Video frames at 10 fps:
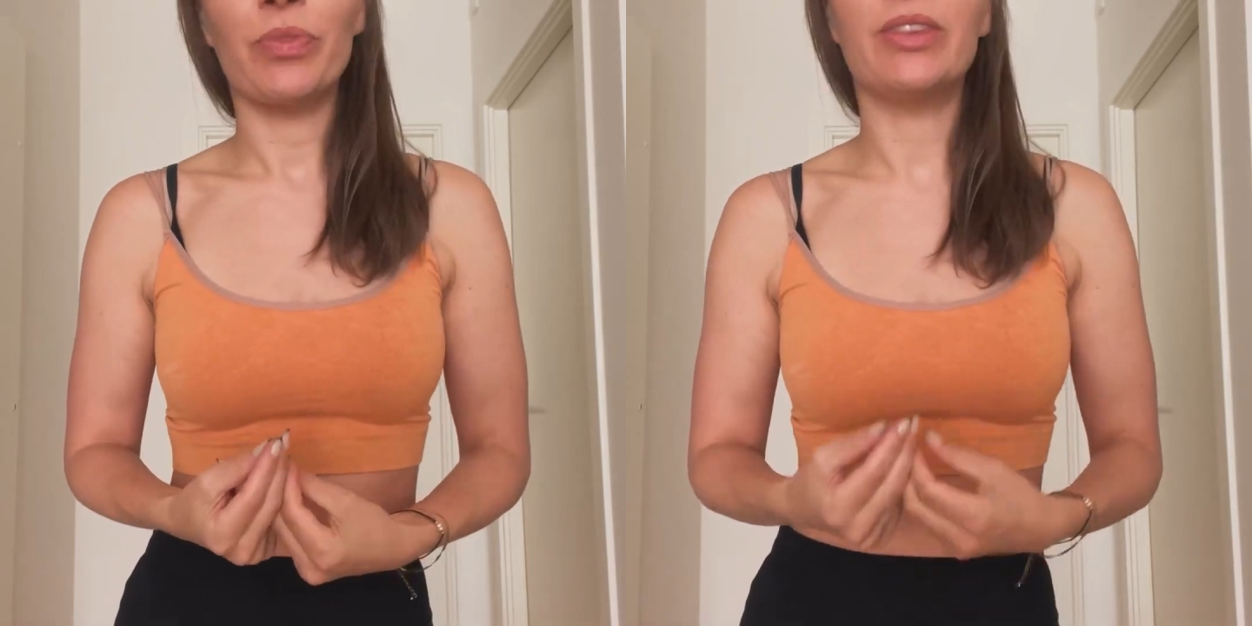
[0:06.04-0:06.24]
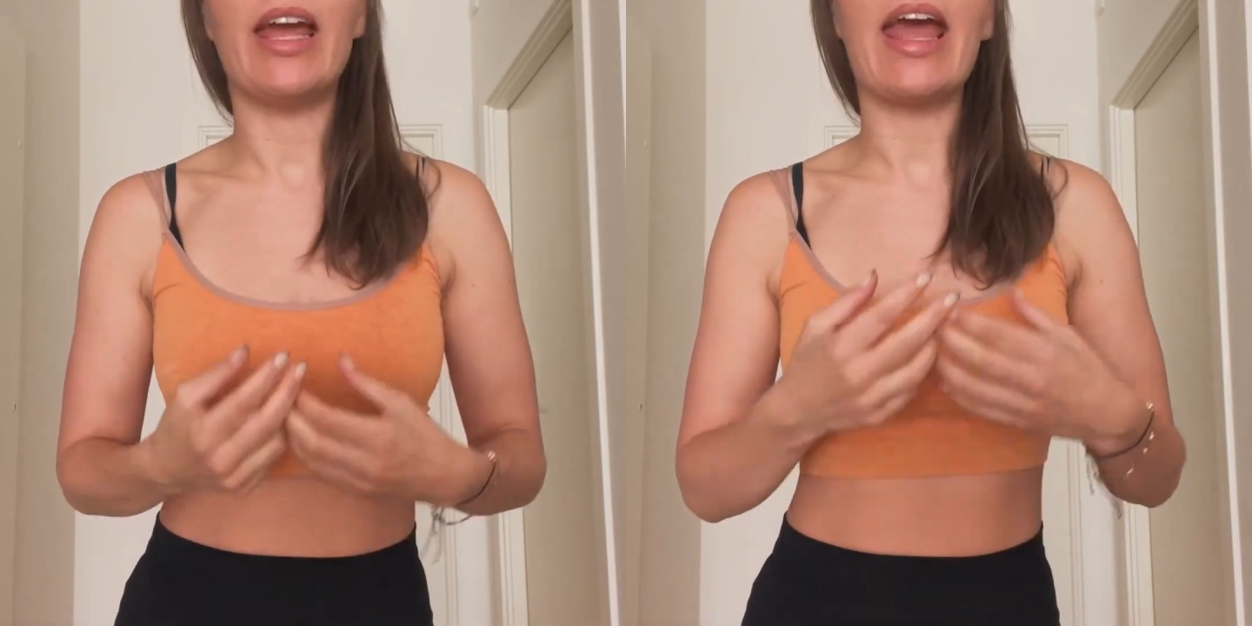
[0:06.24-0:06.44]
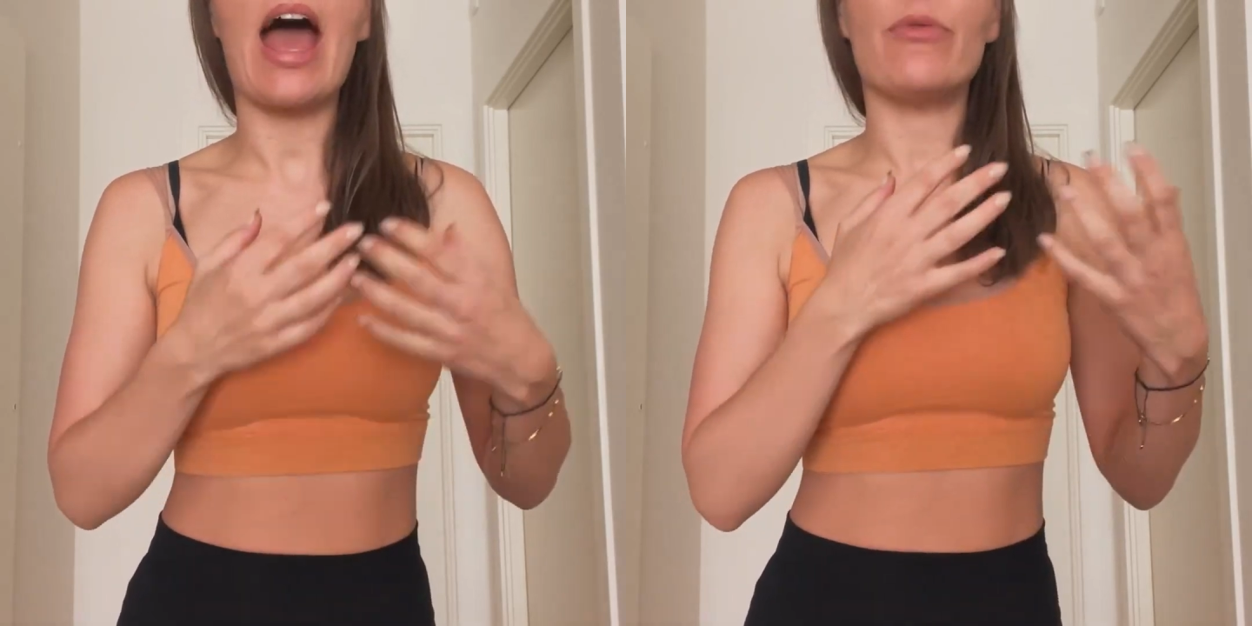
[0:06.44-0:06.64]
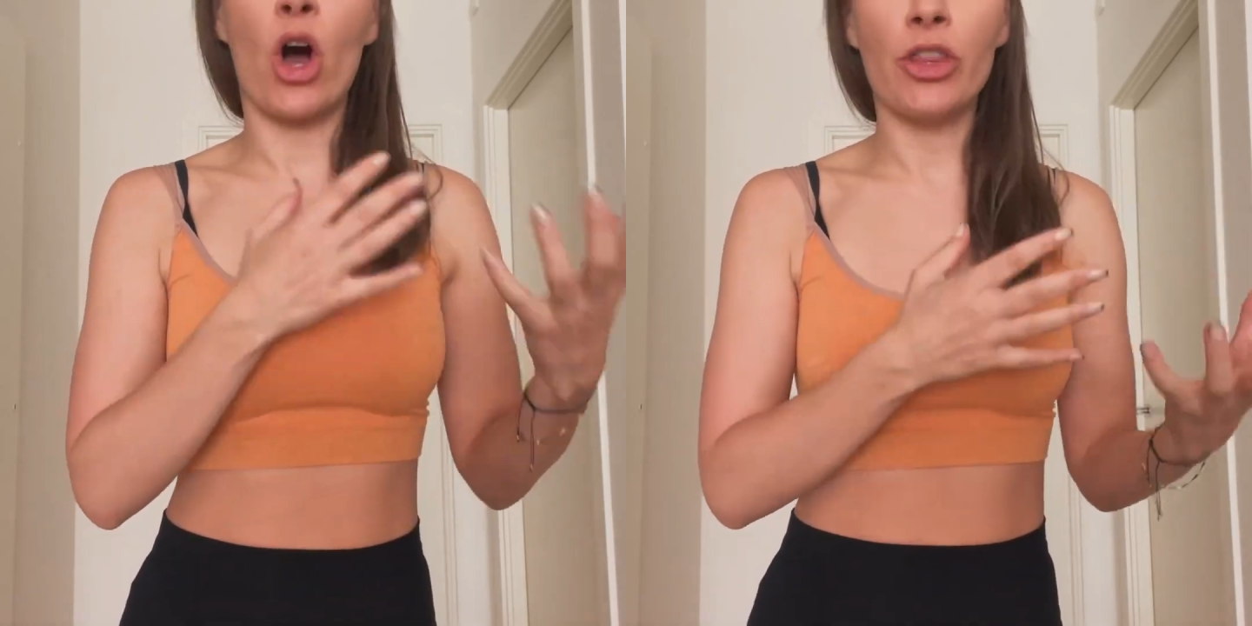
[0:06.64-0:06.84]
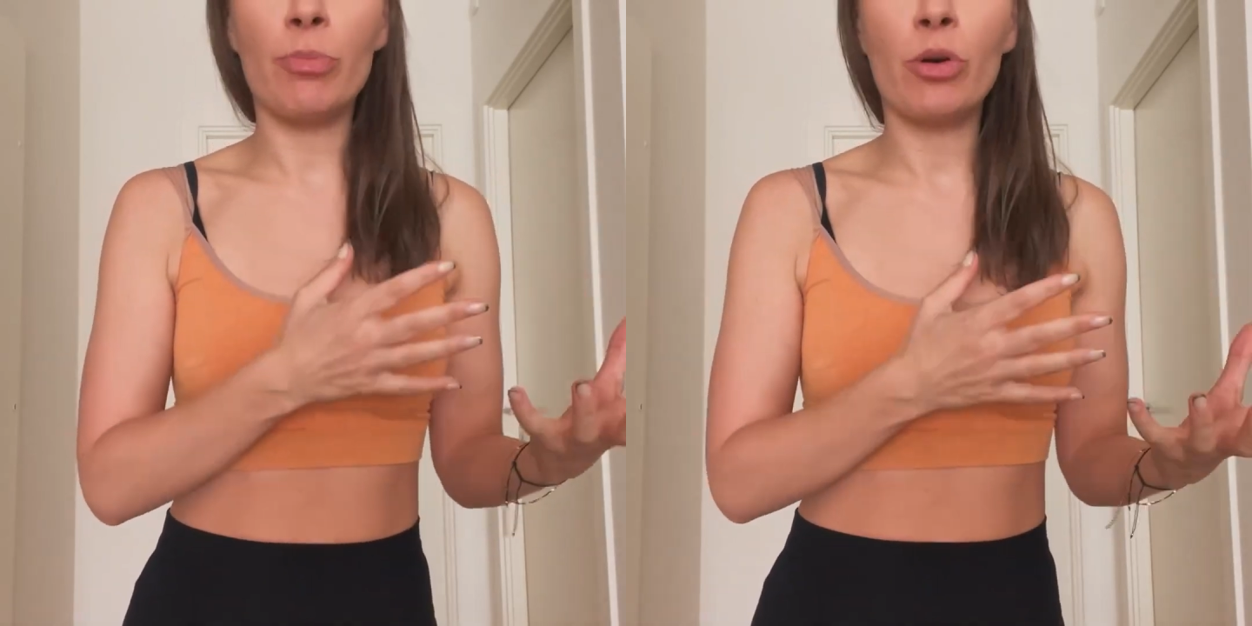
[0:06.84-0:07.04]
They have
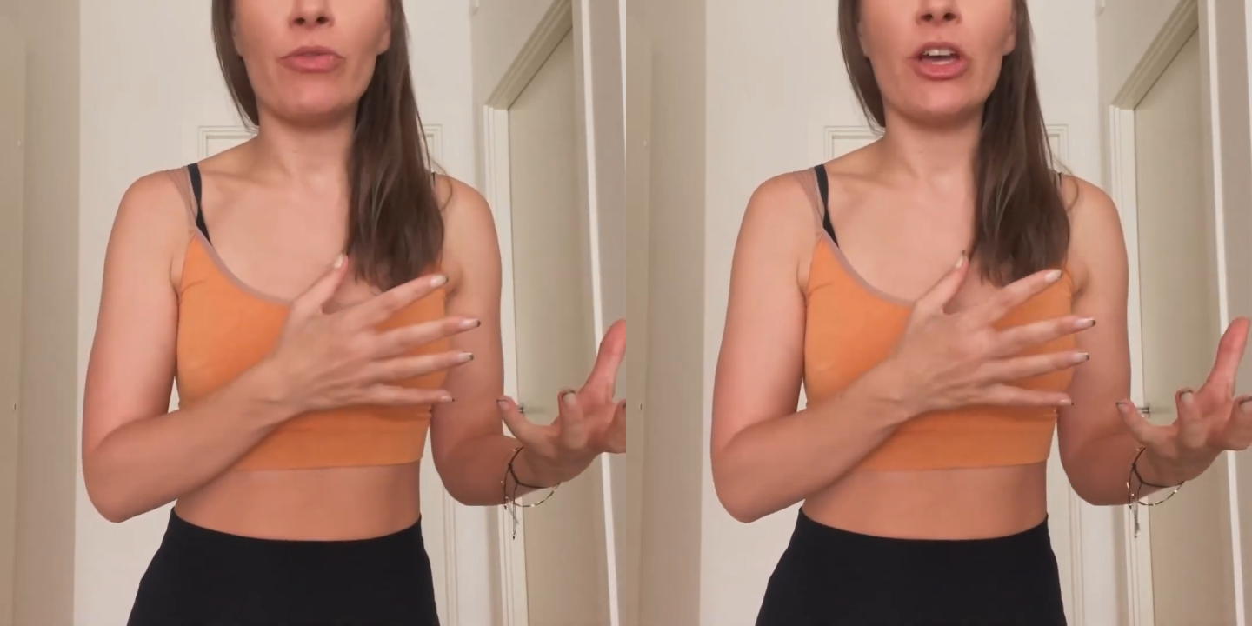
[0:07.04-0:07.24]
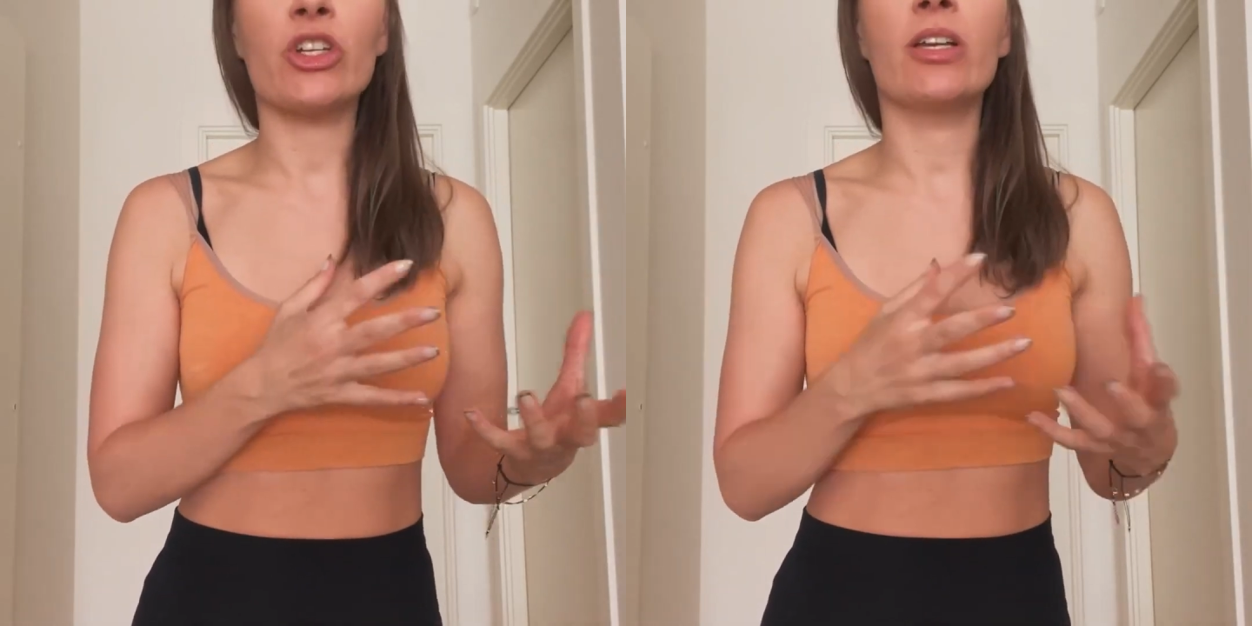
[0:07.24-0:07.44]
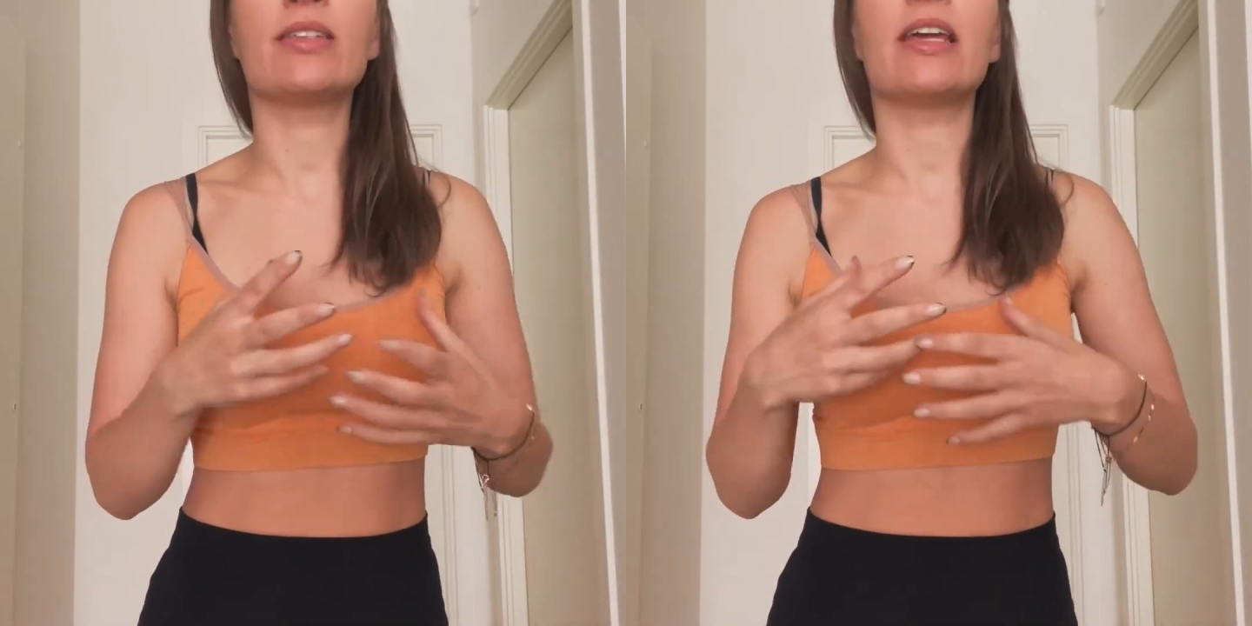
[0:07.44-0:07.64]
other professions,